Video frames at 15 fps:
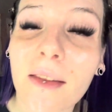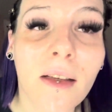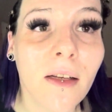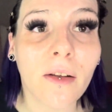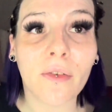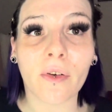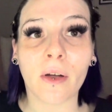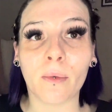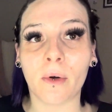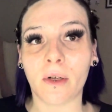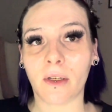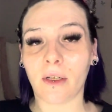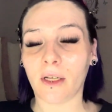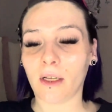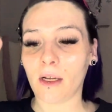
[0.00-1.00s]
then if I
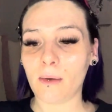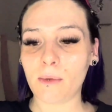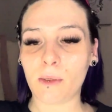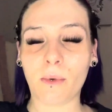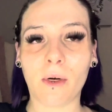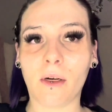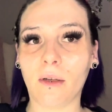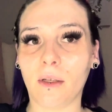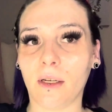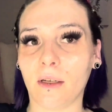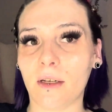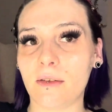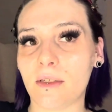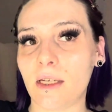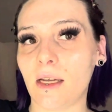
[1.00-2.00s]
wanted to get up tomorrow, like
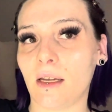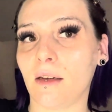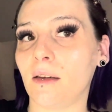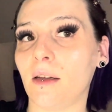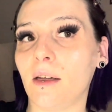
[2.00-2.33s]
I said,